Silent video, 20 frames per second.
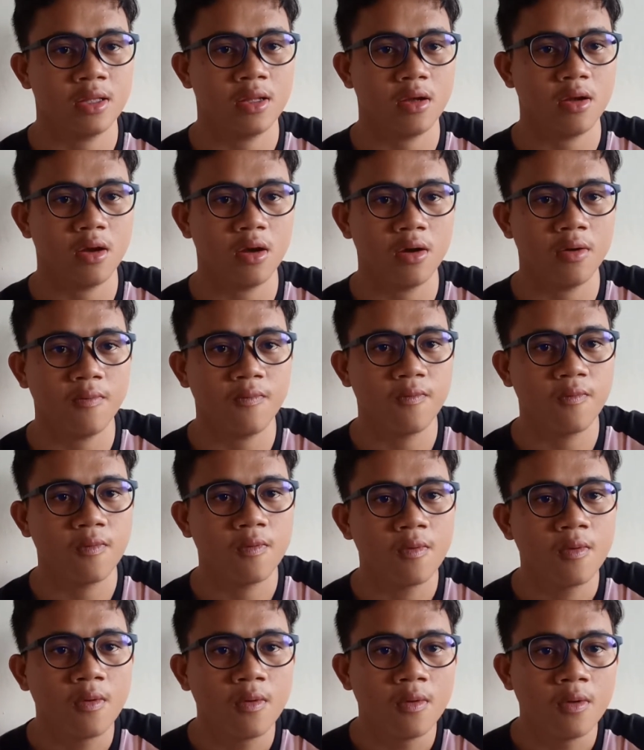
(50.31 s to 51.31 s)
of
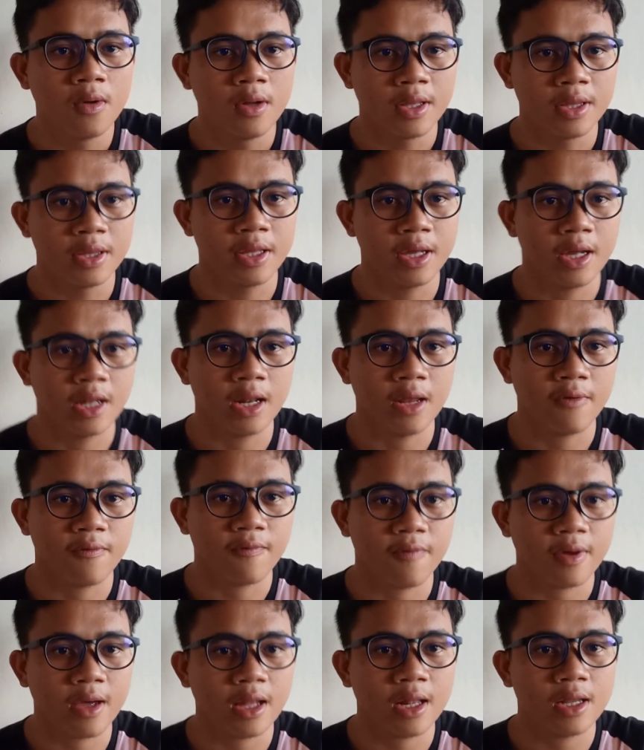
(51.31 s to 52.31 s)
the
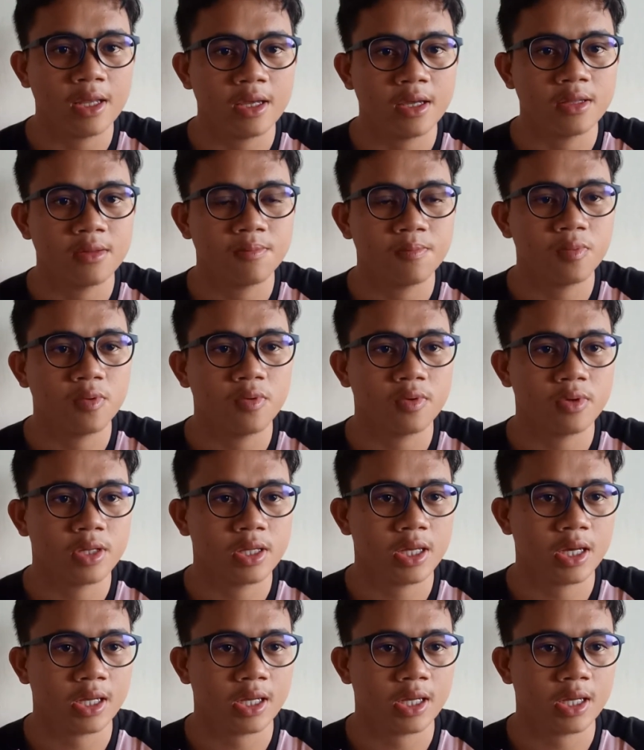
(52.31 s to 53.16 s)
lever in pushed,